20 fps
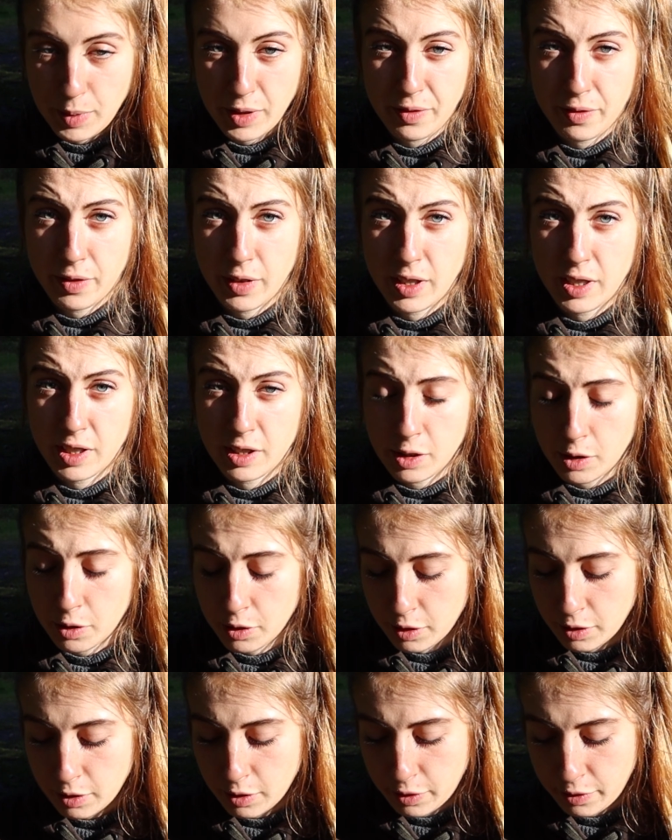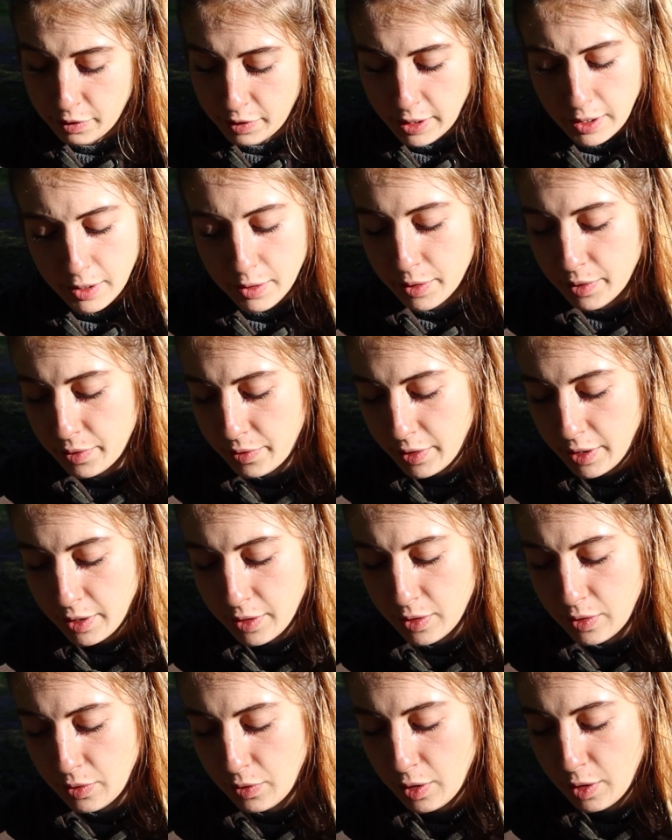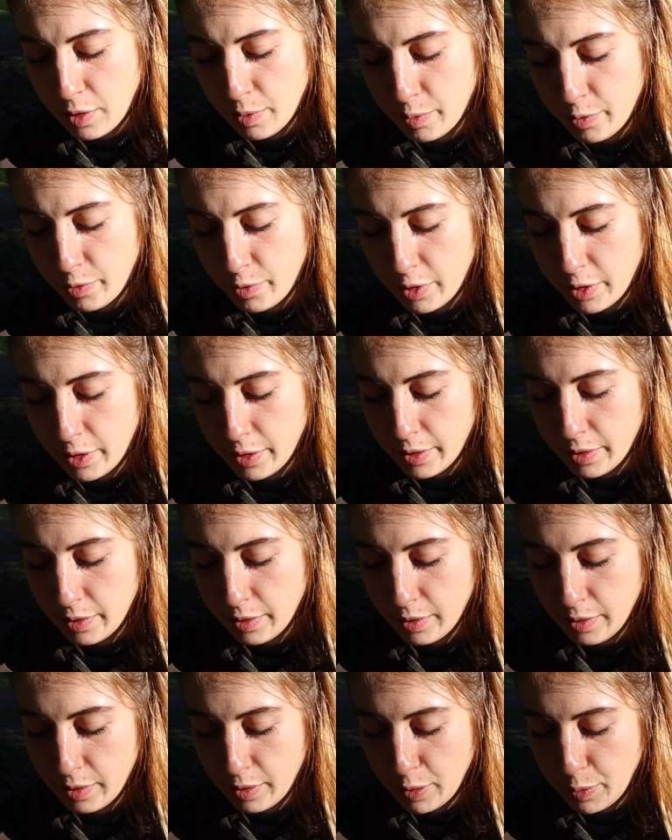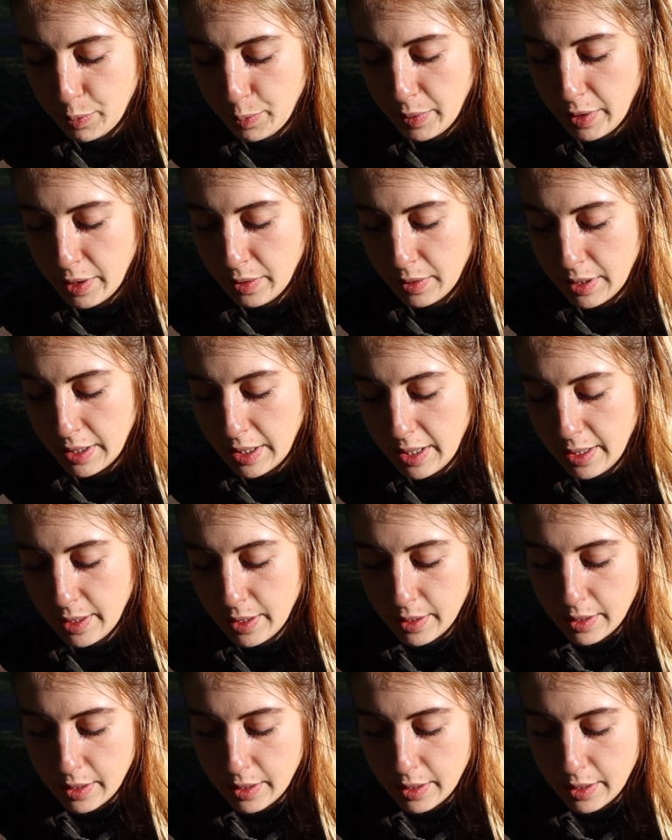been fishing on and off here at Furze Farm for about a year